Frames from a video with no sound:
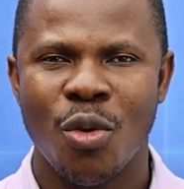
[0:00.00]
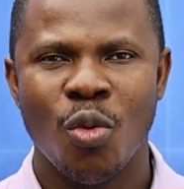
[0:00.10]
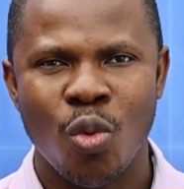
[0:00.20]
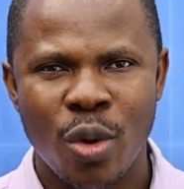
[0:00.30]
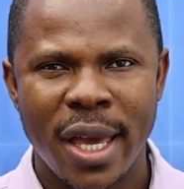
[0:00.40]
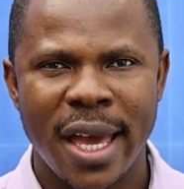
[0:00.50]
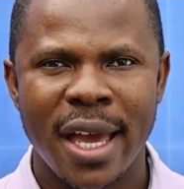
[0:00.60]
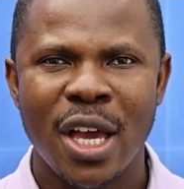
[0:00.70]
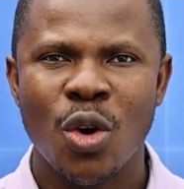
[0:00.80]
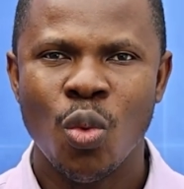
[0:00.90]
where
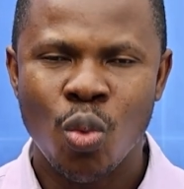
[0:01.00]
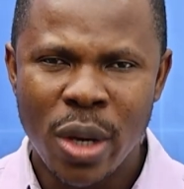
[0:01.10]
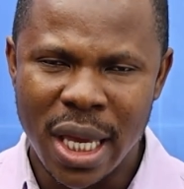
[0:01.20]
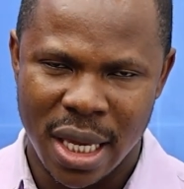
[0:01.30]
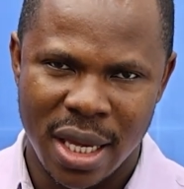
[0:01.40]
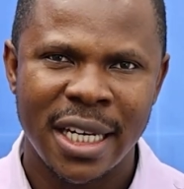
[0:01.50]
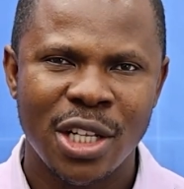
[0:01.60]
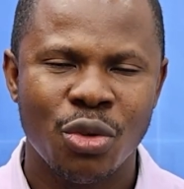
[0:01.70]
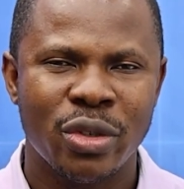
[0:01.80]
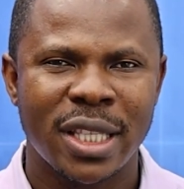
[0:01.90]
we
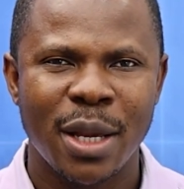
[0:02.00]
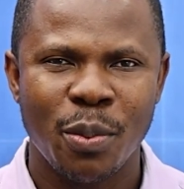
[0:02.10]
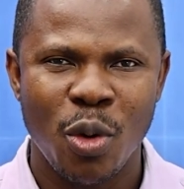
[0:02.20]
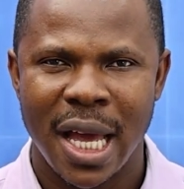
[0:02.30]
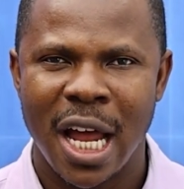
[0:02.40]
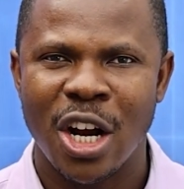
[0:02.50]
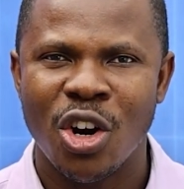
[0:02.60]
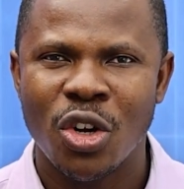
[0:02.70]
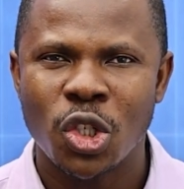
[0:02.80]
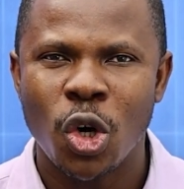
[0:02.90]
need to step up and
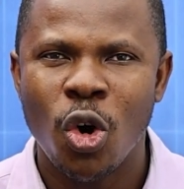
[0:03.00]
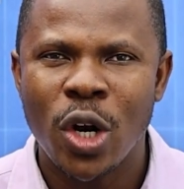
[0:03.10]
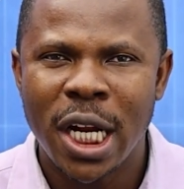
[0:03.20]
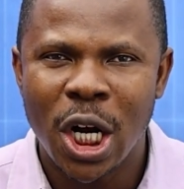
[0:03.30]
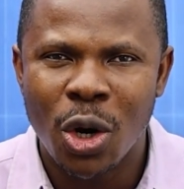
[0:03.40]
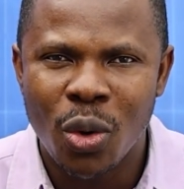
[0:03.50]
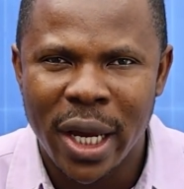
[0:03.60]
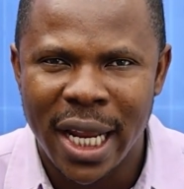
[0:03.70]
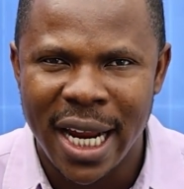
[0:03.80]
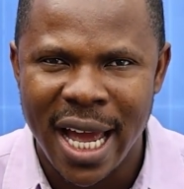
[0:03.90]
not only
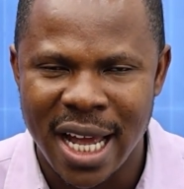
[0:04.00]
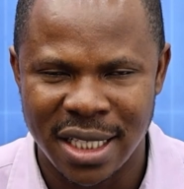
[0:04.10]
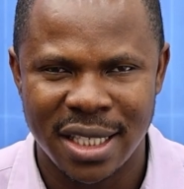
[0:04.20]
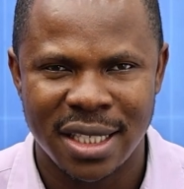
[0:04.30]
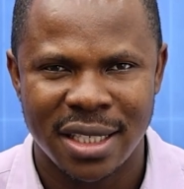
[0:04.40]
looking at